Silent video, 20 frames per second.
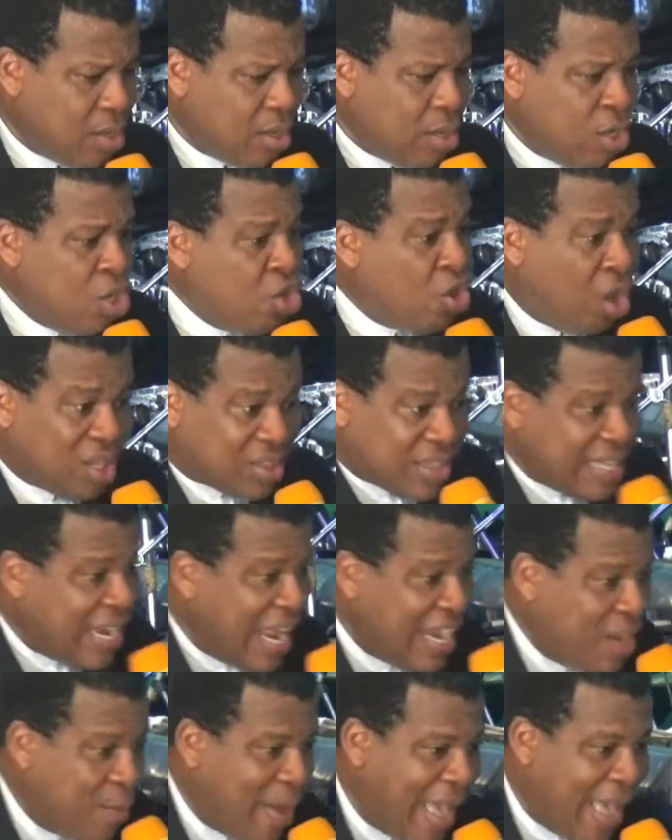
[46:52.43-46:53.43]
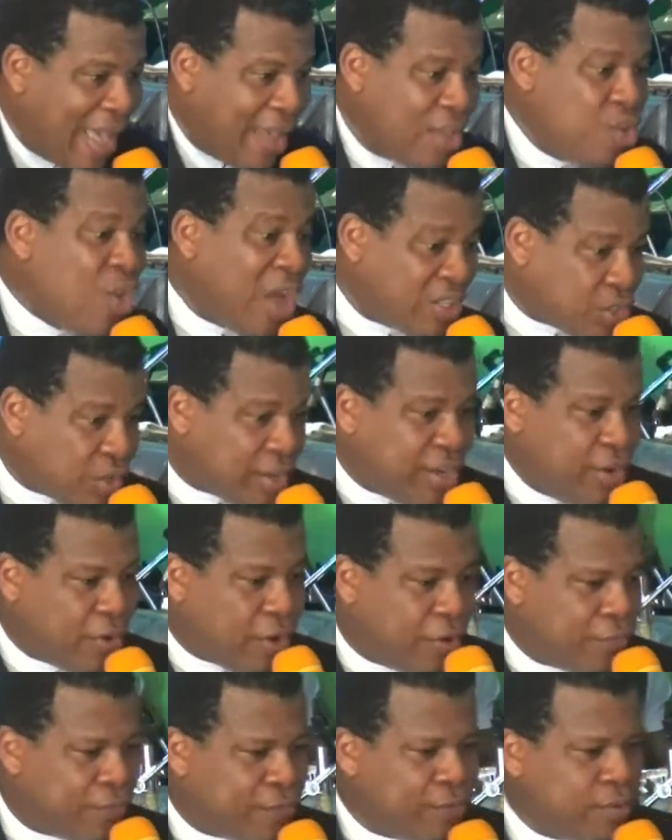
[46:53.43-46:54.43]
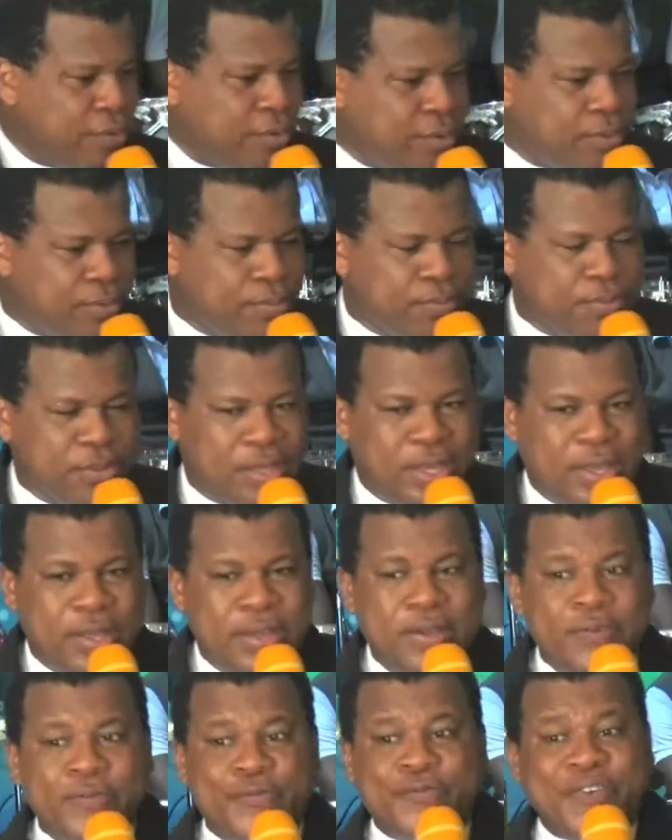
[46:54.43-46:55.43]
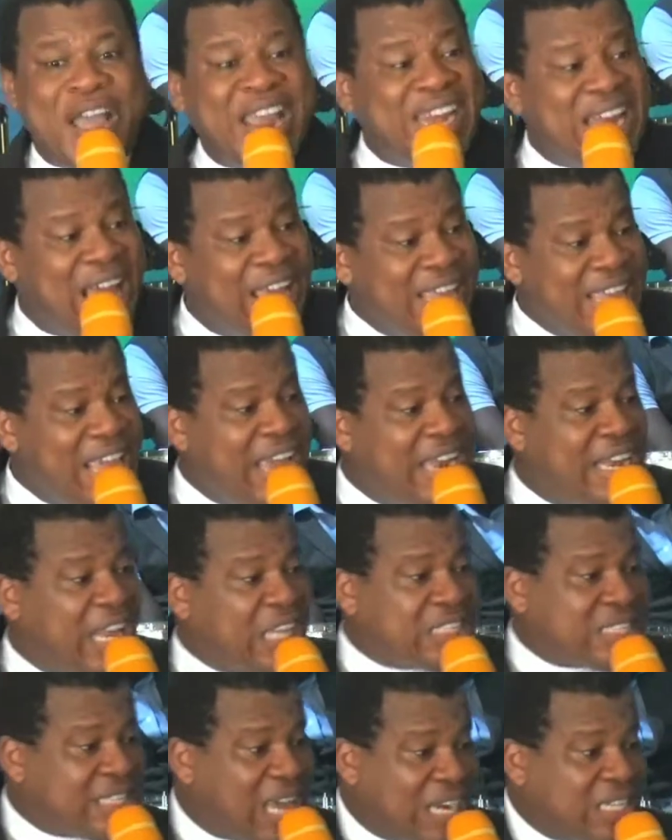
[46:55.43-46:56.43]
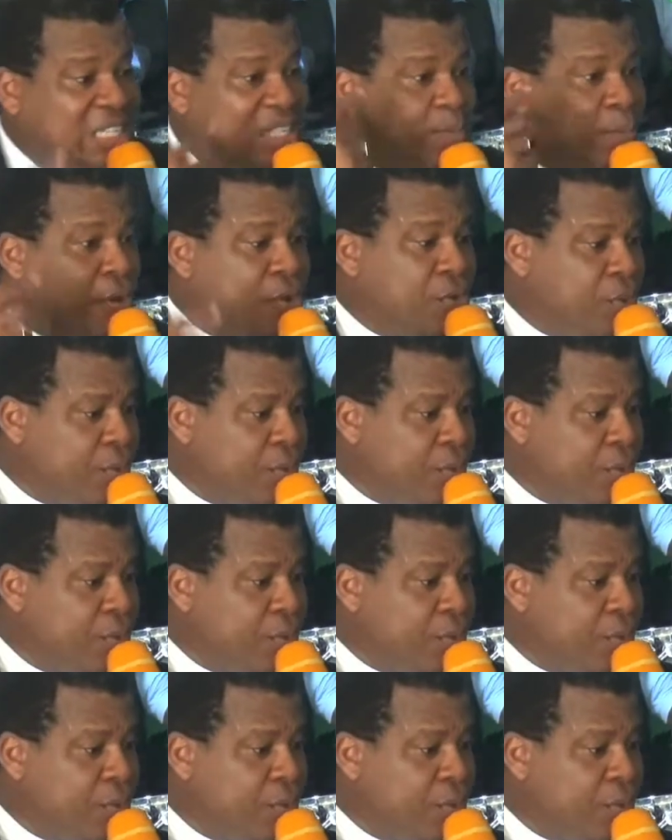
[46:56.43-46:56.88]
Nothing anywhere. You are talking rough. Final year, they sacked this boy.